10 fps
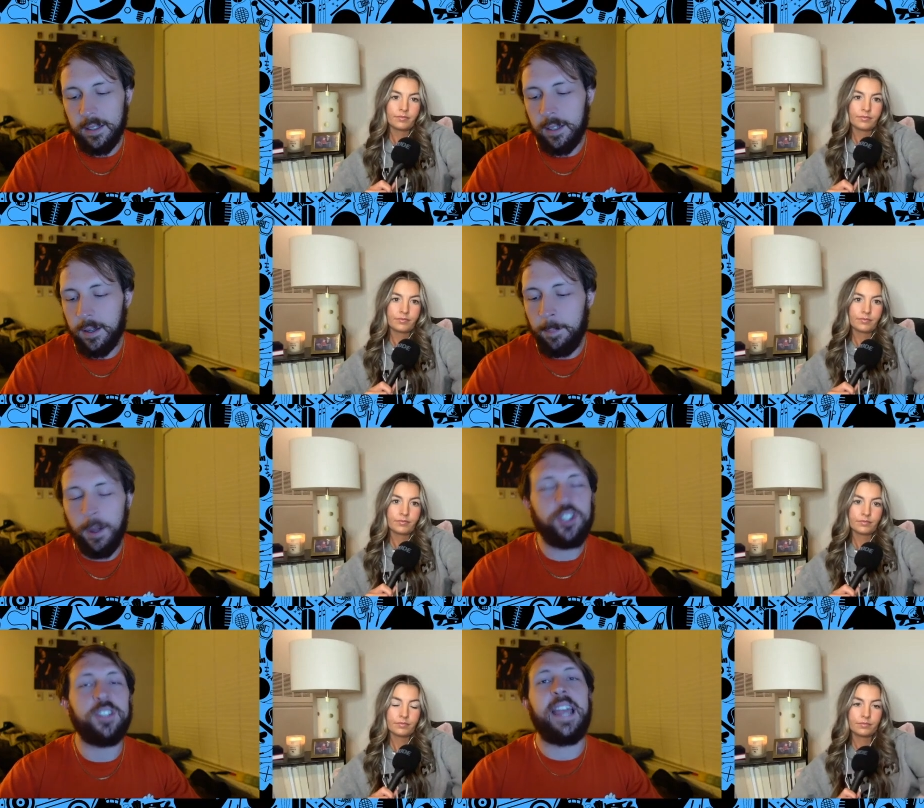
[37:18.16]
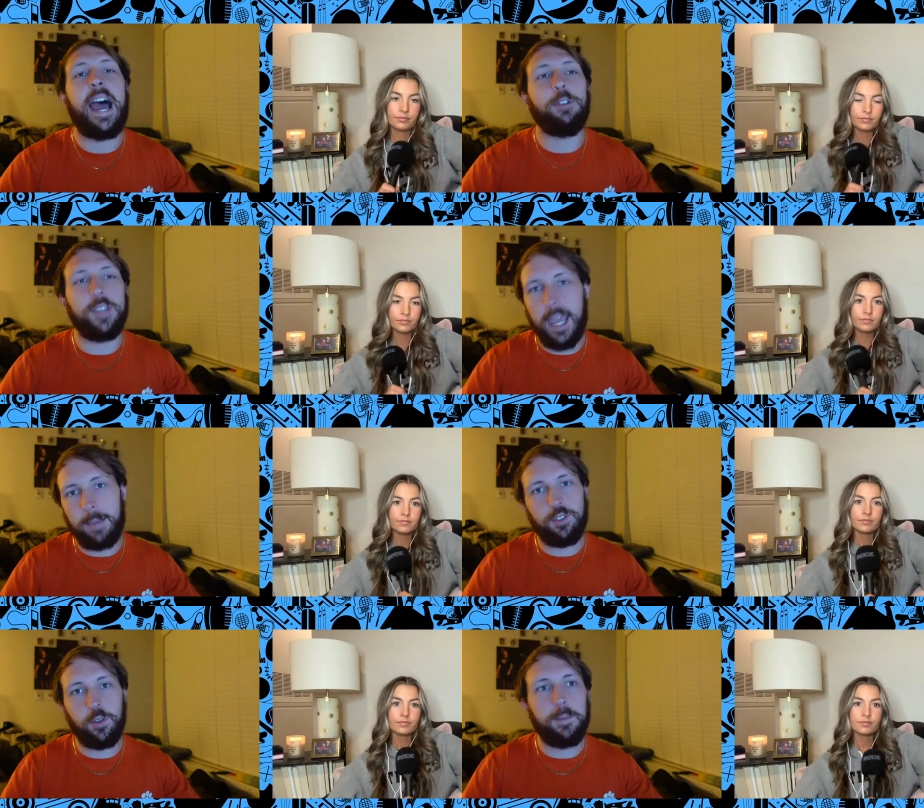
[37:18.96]
Speaker 1: a bunch of down games sort
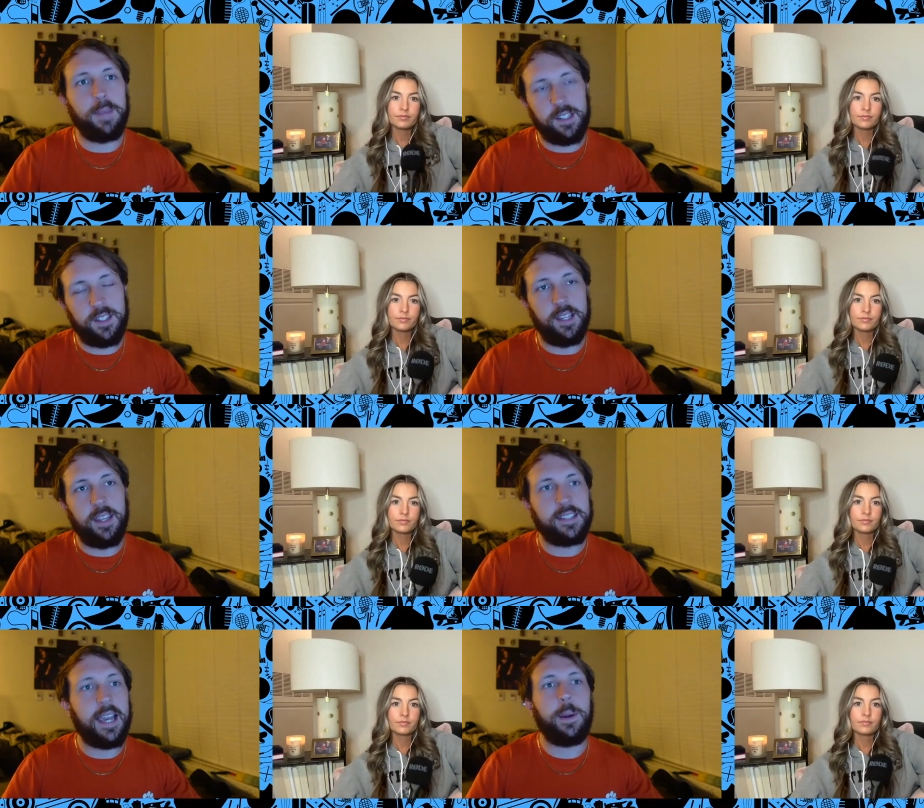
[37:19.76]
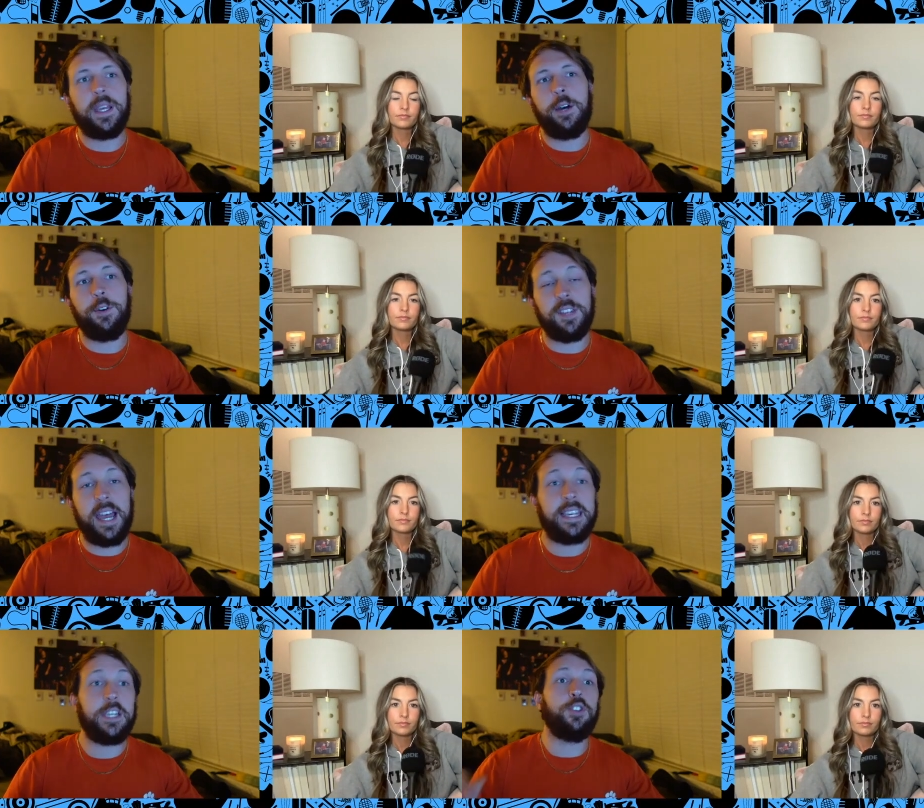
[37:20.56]
of mixed in. Like Tyreek Hill was that
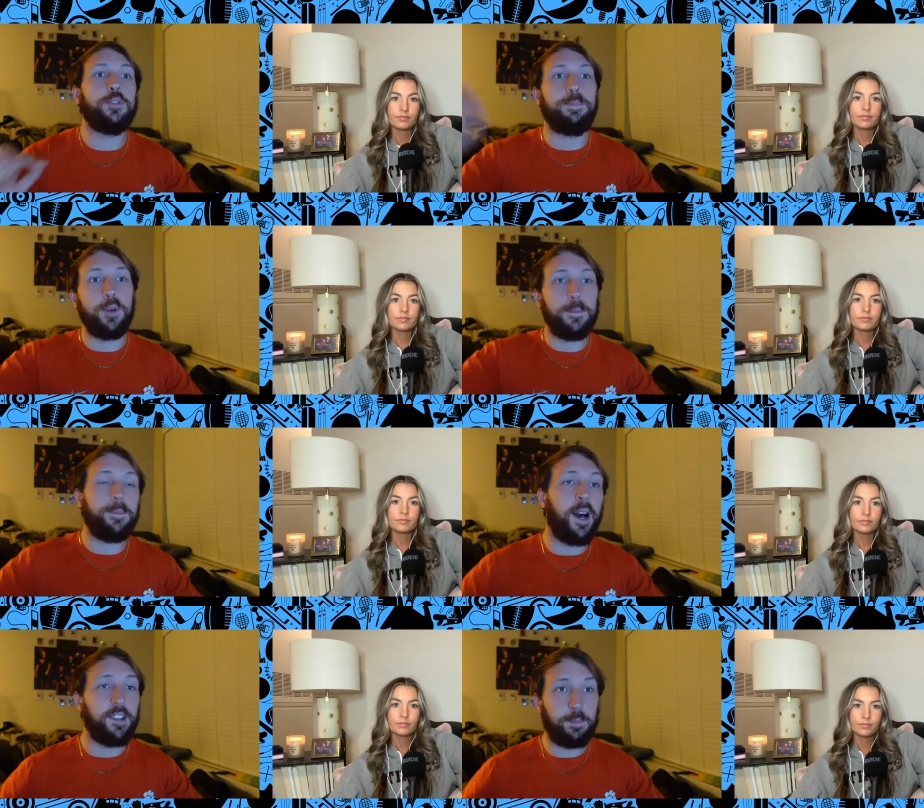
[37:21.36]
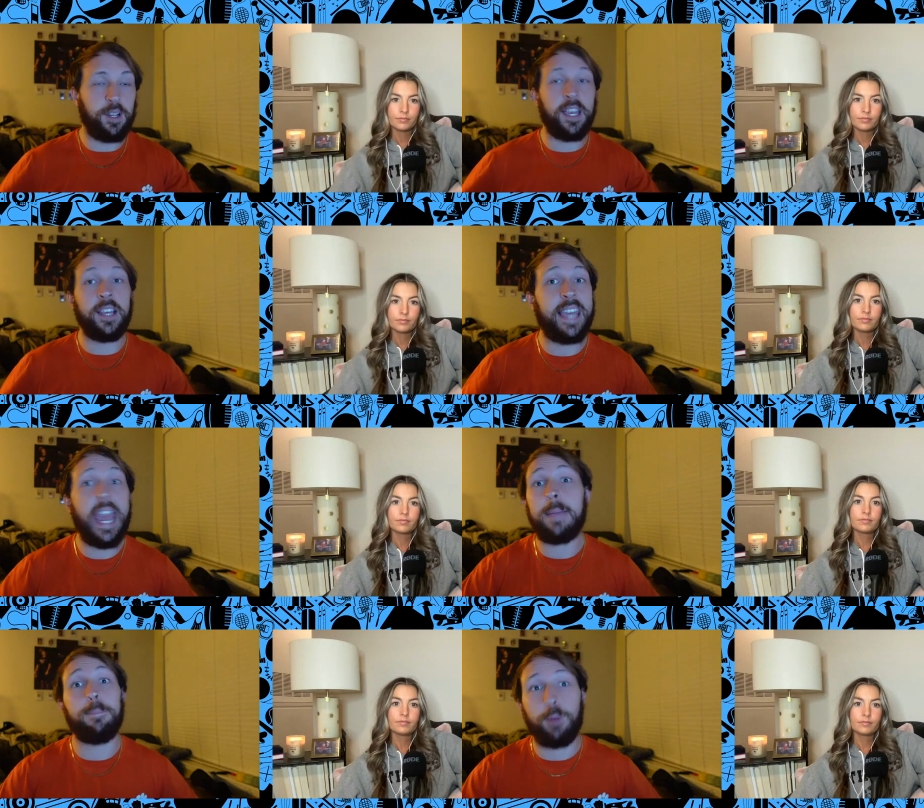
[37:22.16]
huge boom bust, but game
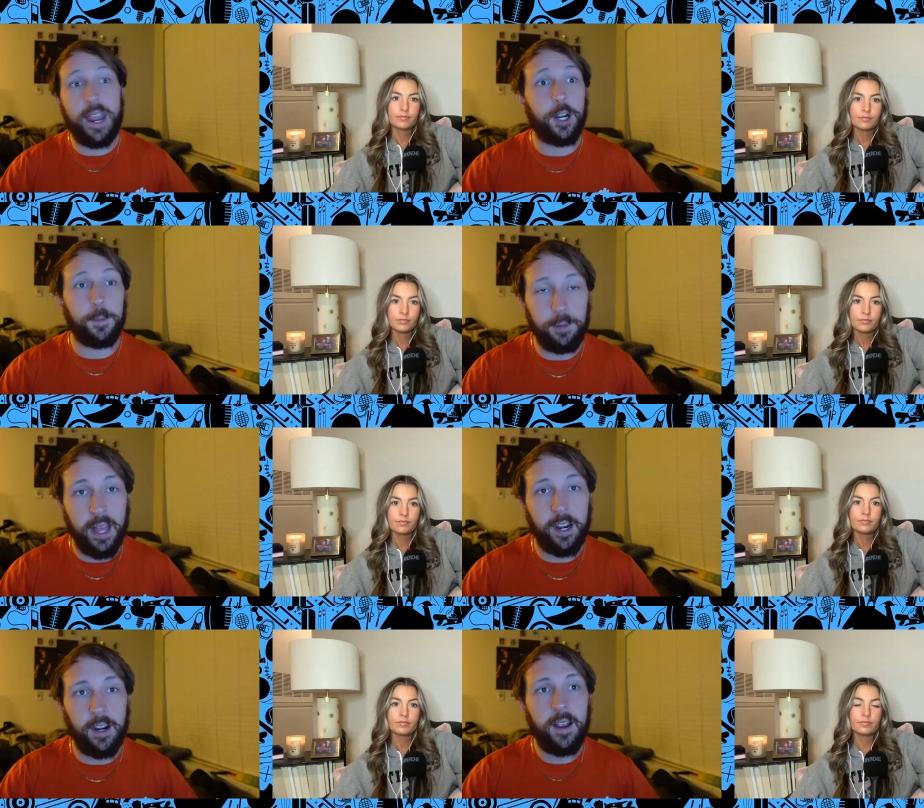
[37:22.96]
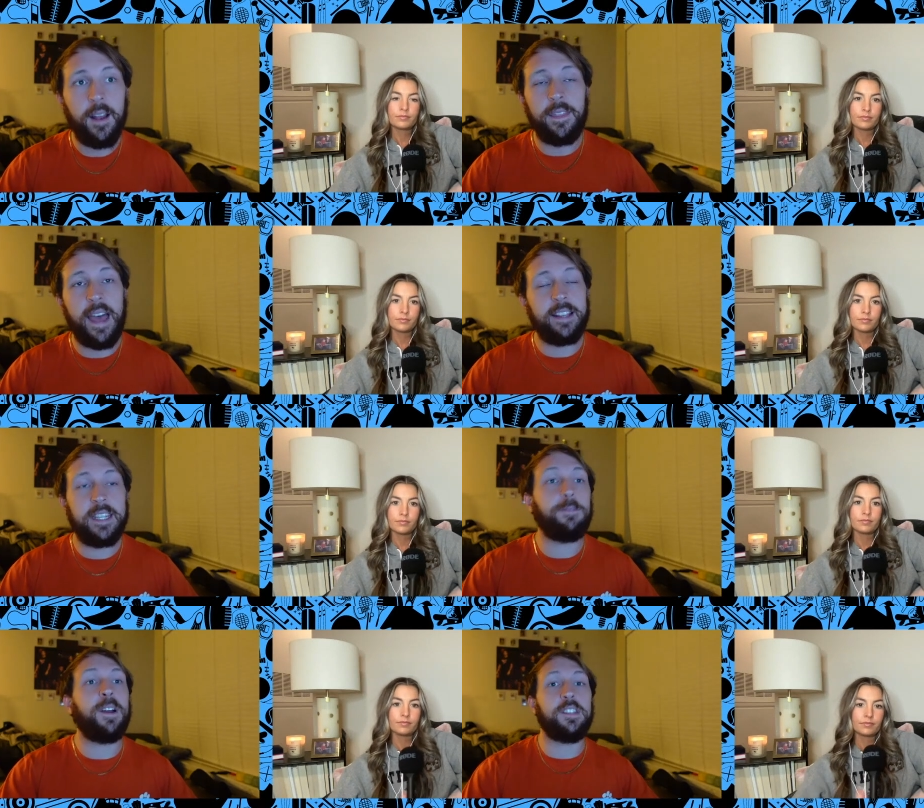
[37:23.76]
breaker player that
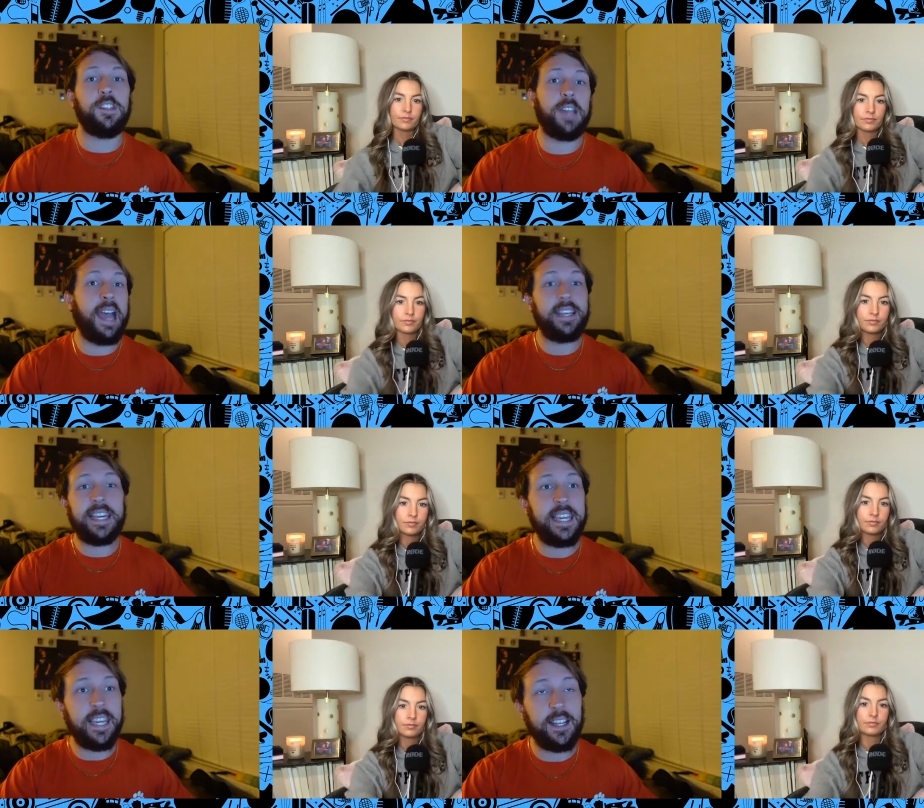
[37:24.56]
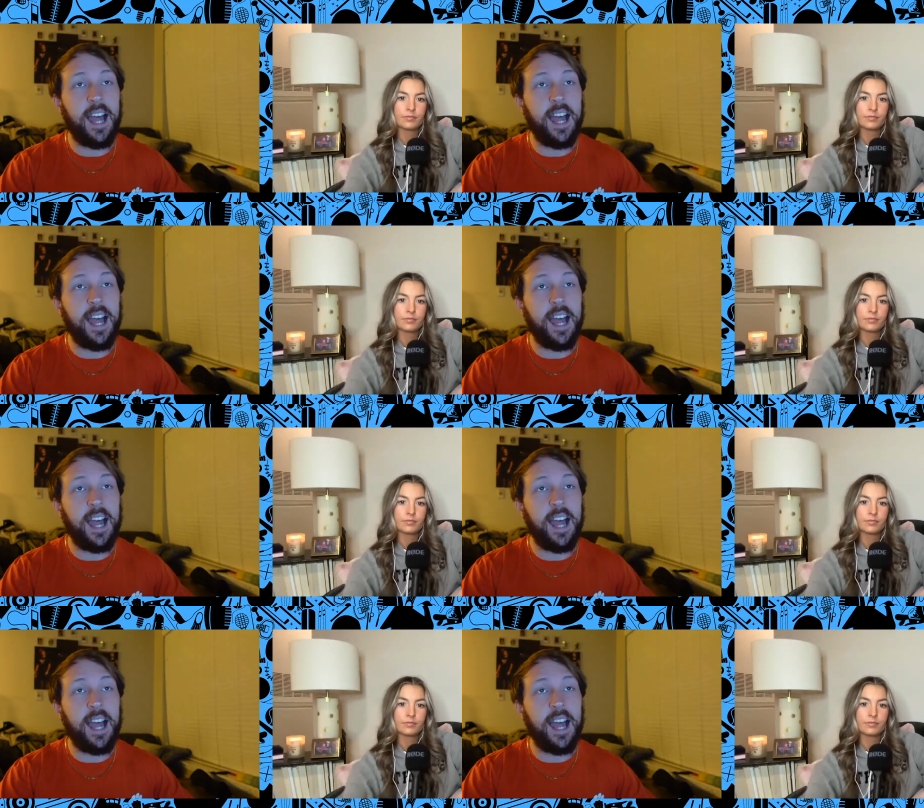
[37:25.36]
defenses had to key in on.